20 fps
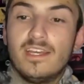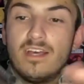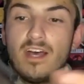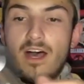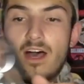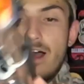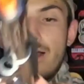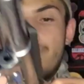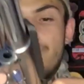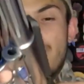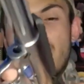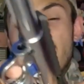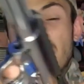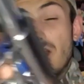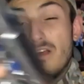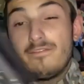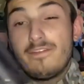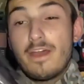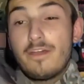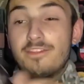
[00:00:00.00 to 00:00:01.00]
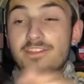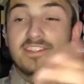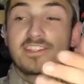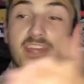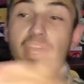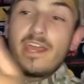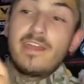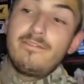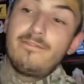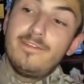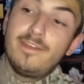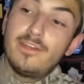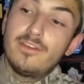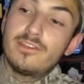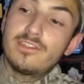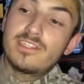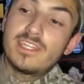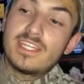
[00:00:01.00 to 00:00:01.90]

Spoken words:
I love how the slide feels.